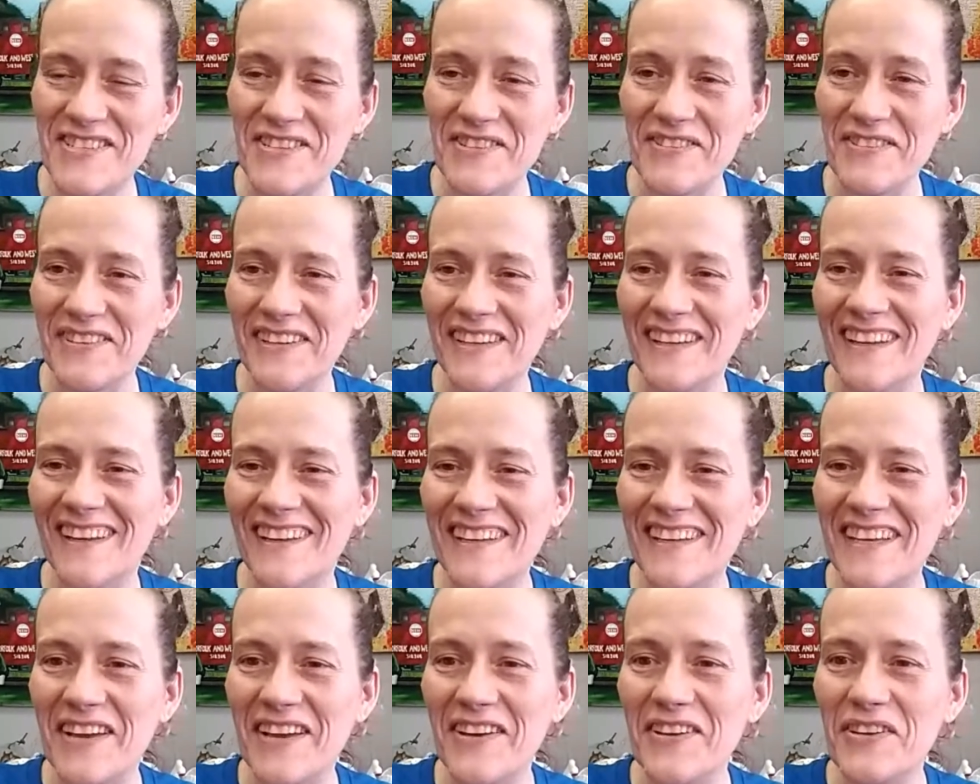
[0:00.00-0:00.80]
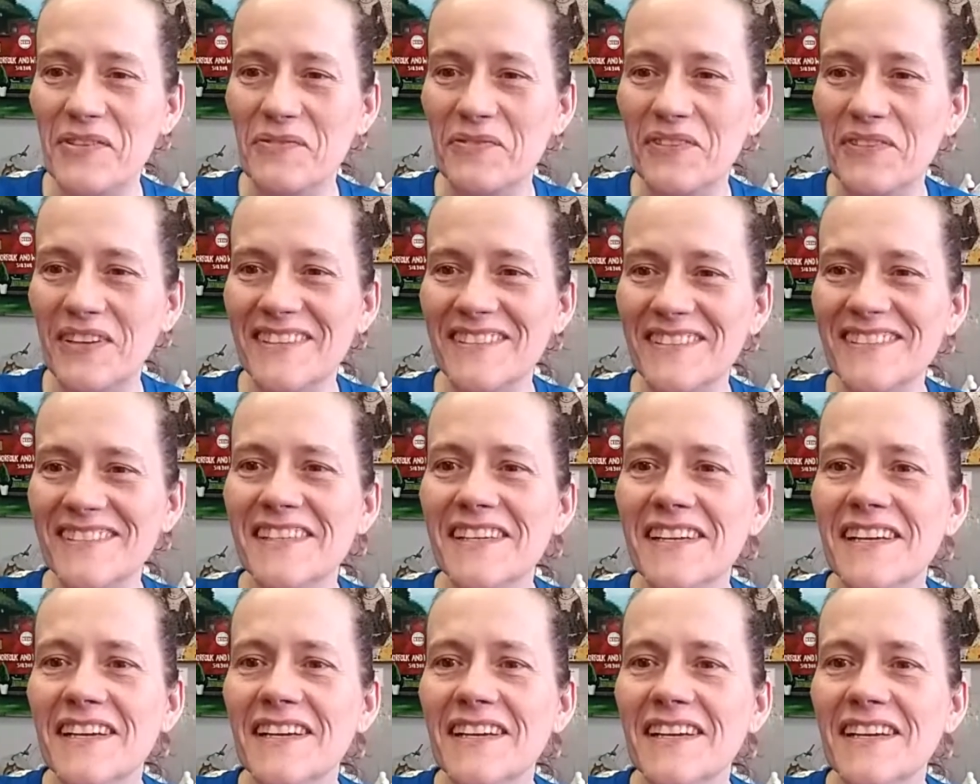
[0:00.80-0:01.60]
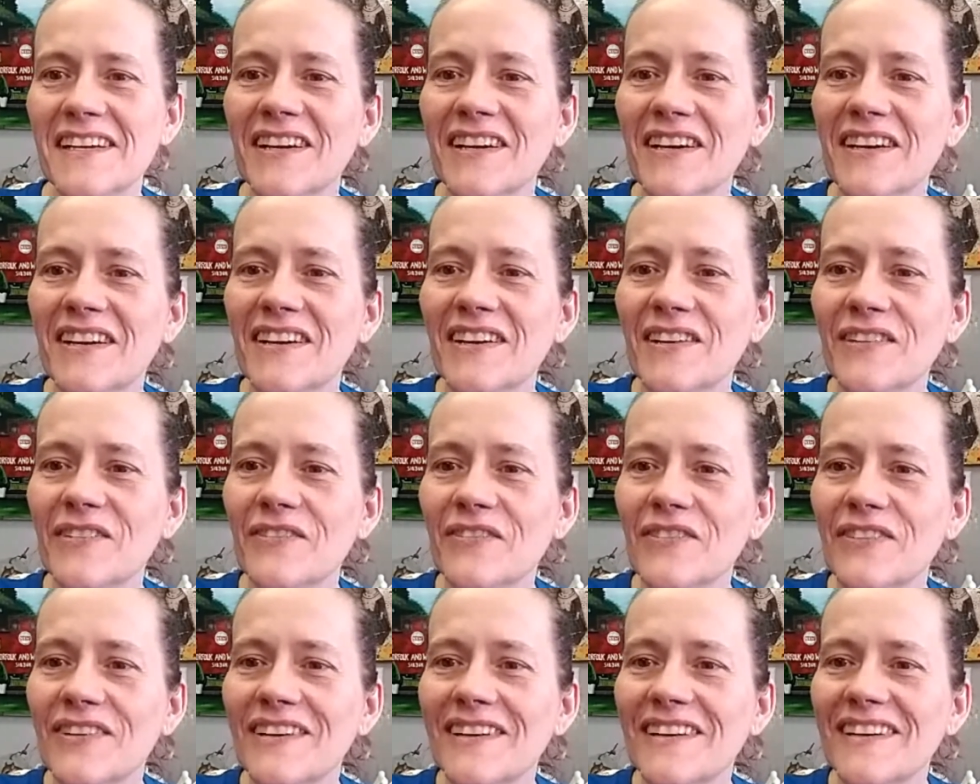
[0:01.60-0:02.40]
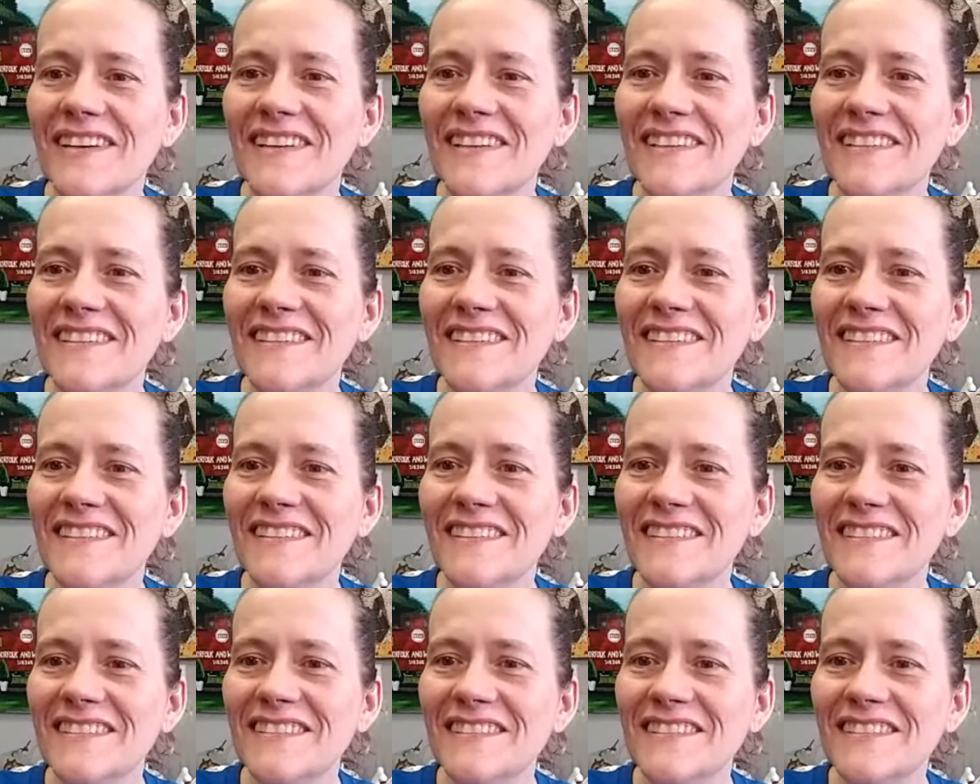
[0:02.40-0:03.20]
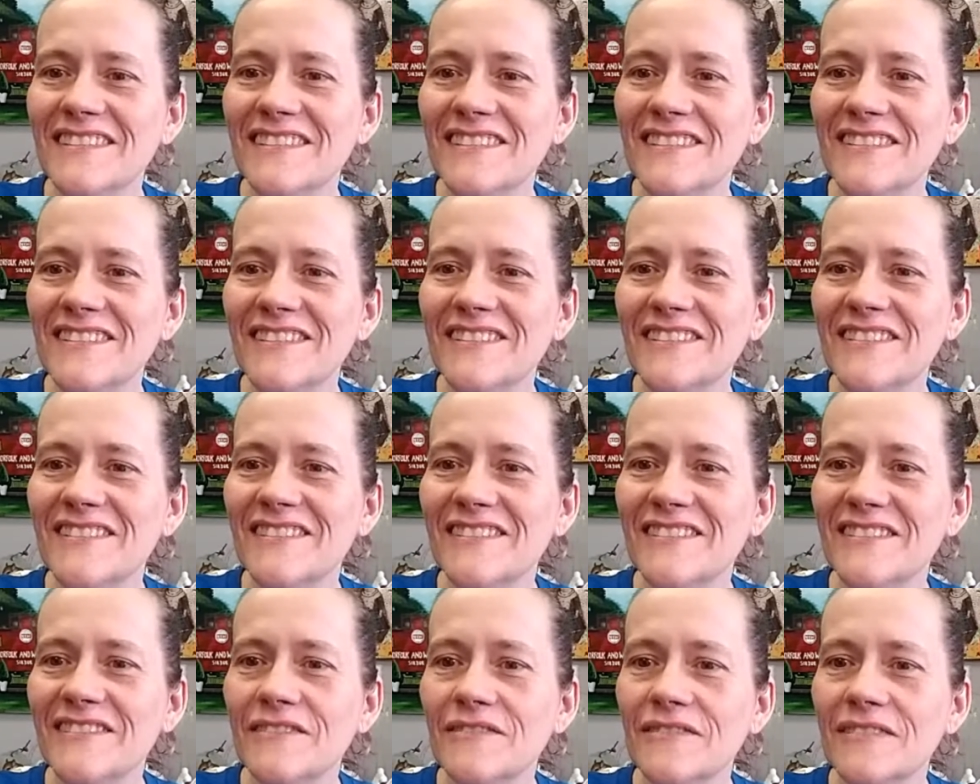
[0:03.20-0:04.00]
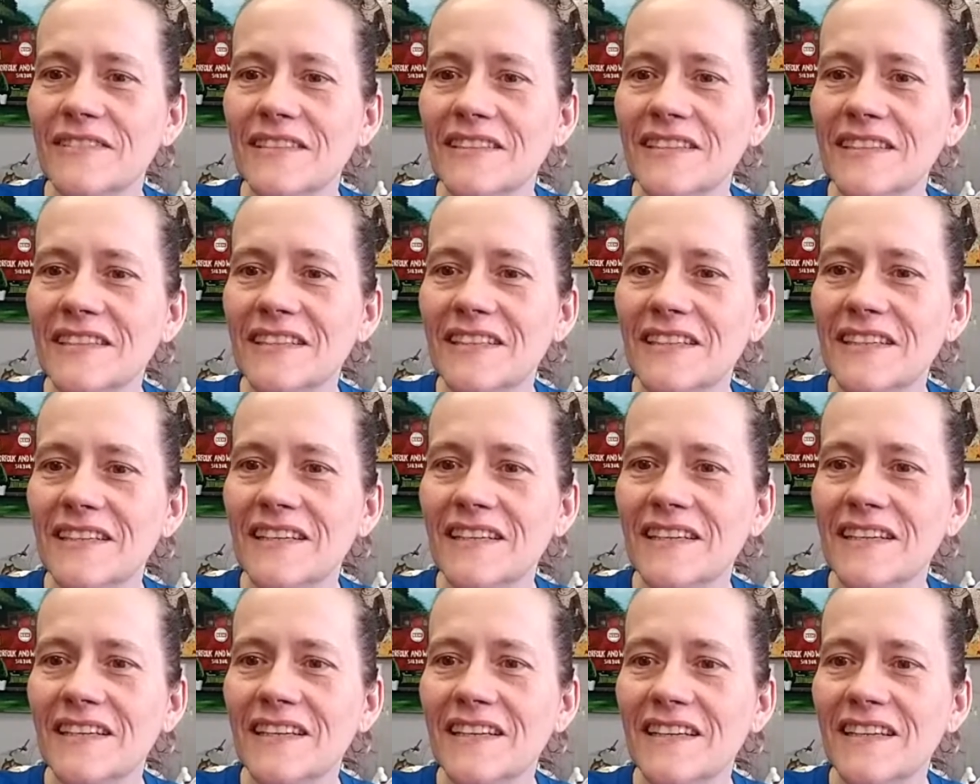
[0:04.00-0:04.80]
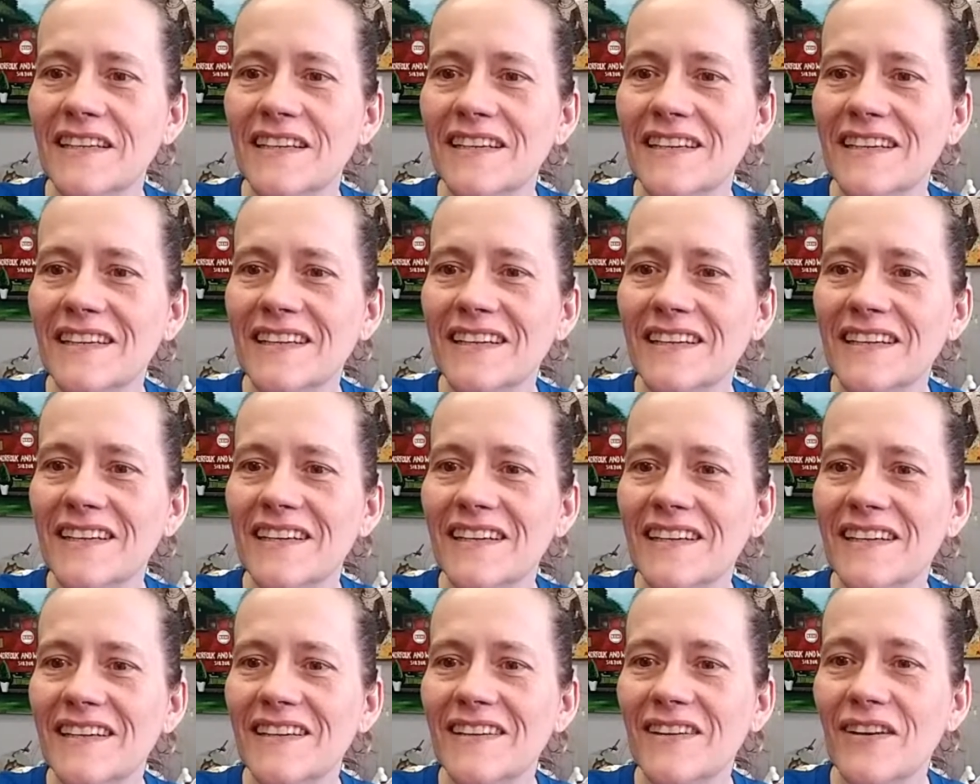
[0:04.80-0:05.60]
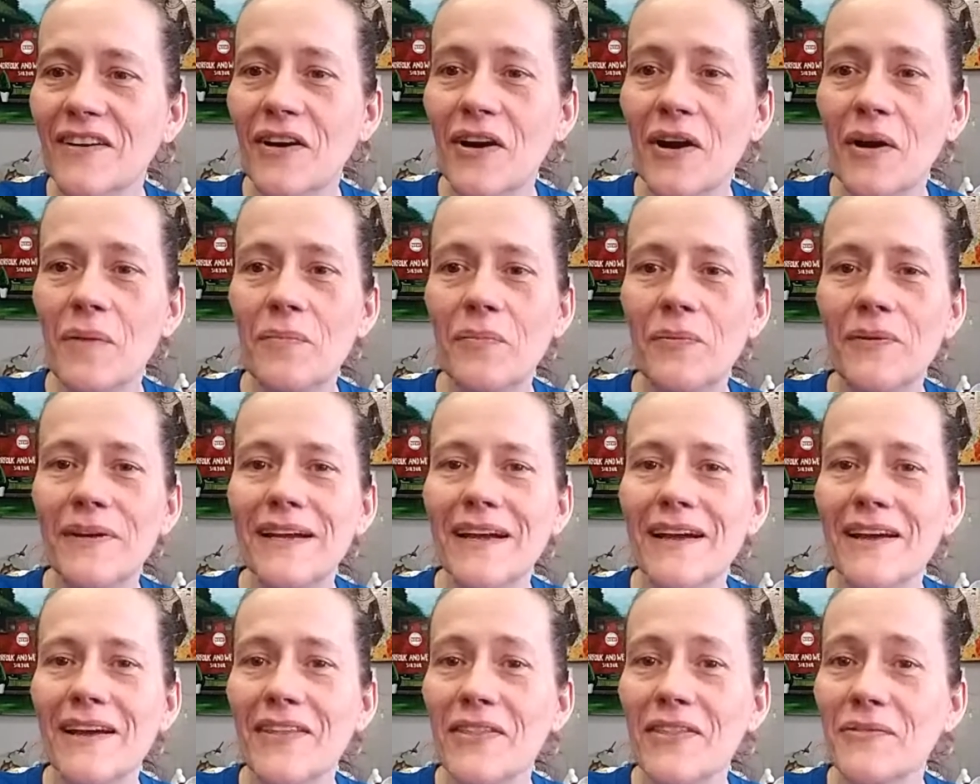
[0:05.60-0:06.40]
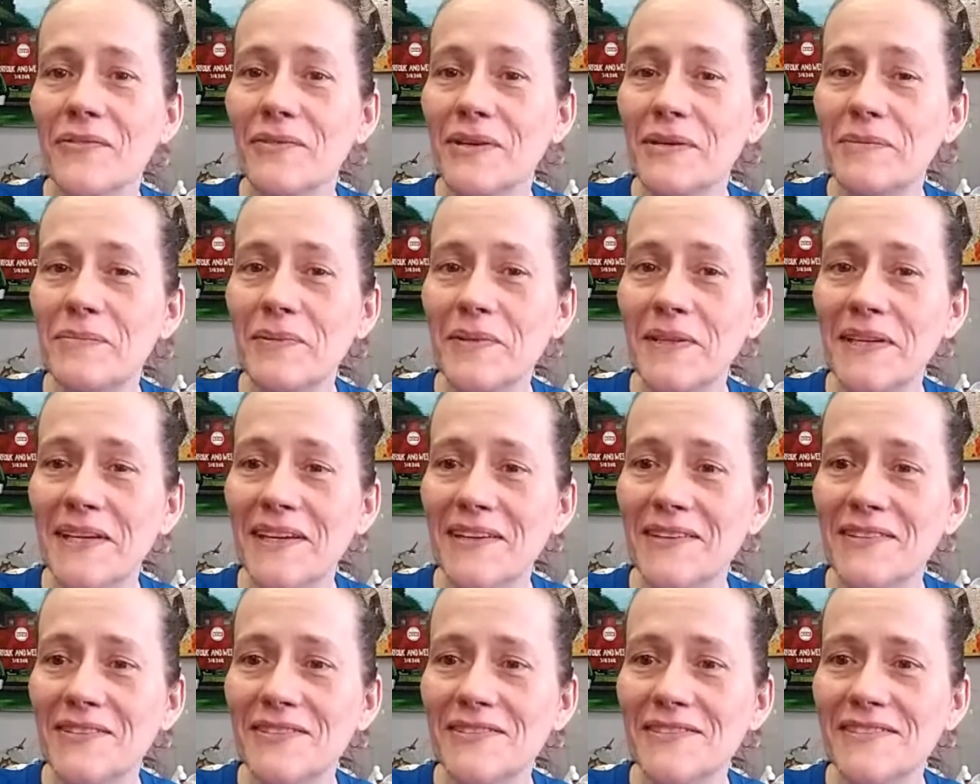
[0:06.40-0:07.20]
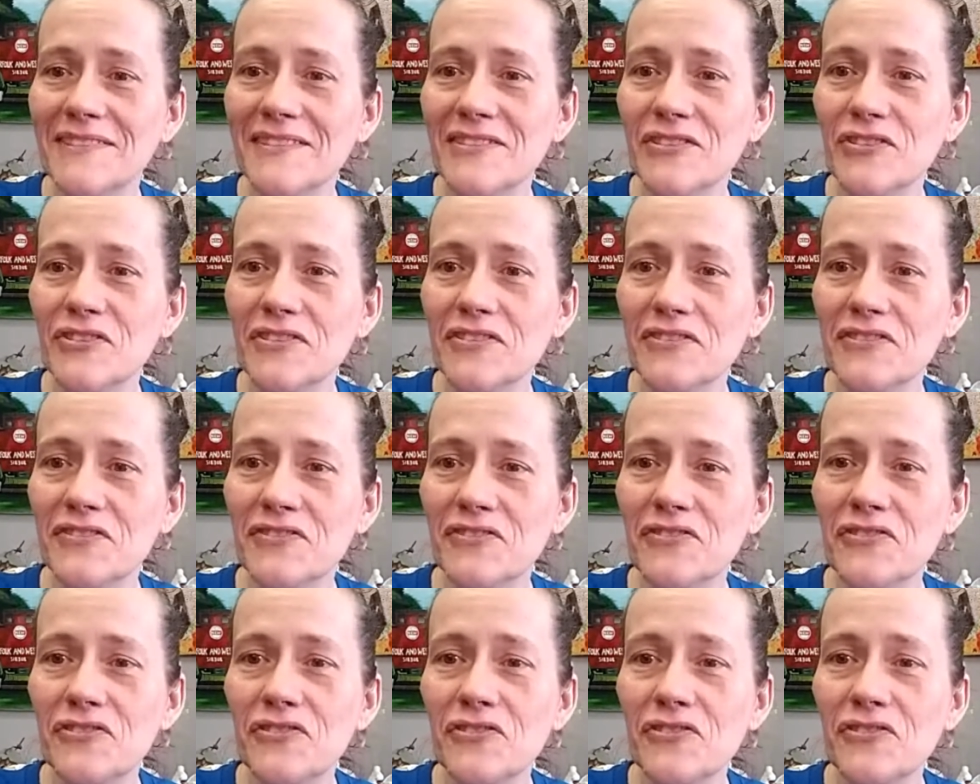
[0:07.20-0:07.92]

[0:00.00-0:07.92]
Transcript: sure, I'm counting ones. One, two, oh, we got three planners and just